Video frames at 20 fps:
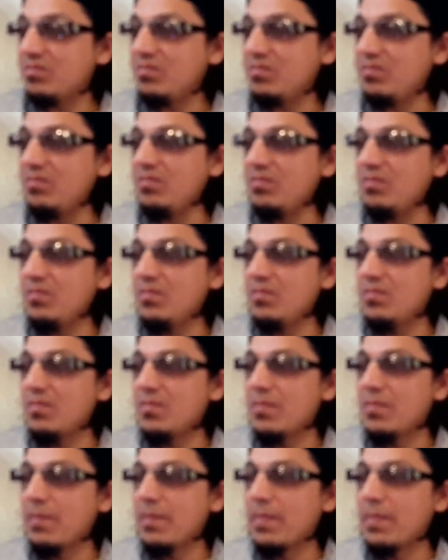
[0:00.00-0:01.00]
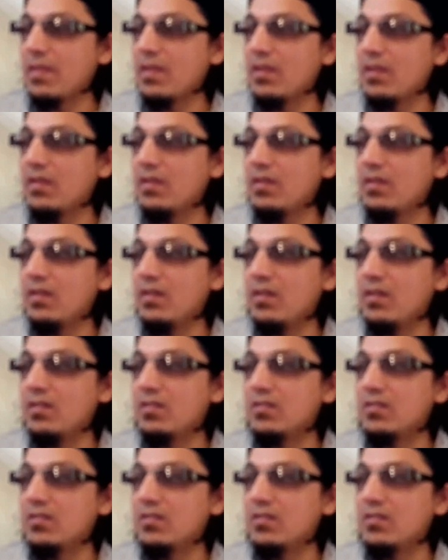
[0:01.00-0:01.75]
(silence)